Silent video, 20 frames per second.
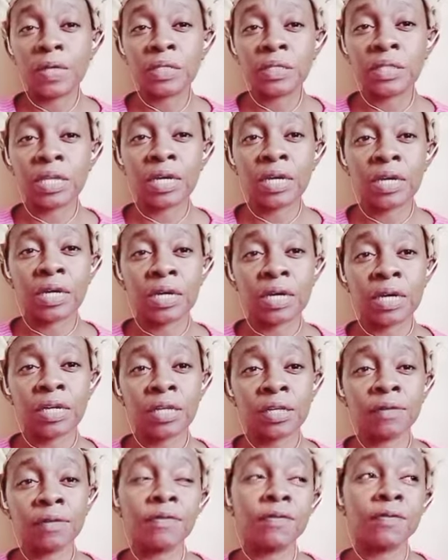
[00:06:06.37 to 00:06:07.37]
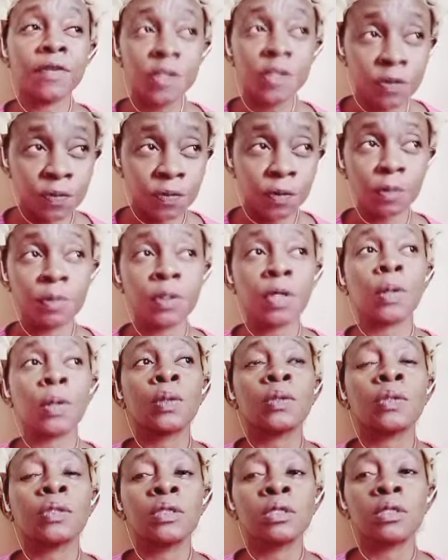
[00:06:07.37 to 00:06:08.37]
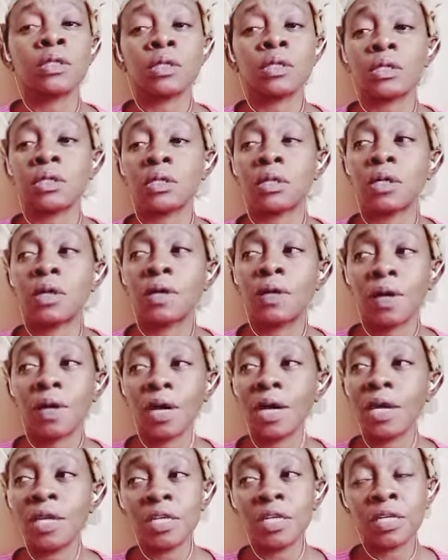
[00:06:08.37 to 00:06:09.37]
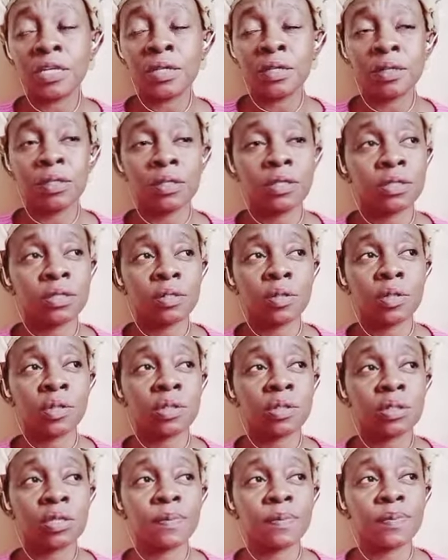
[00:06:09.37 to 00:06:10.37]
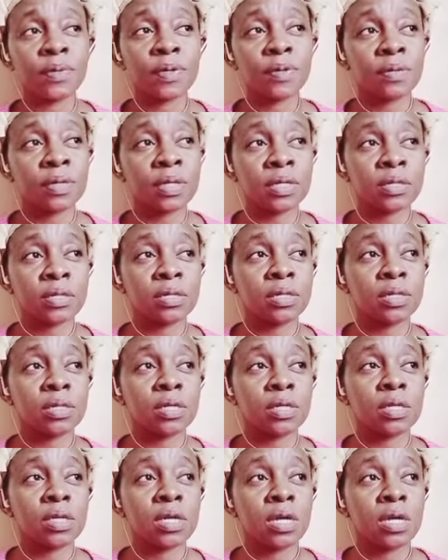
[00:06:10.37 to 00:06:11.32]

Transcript: like canning. First of all, because canning is not something that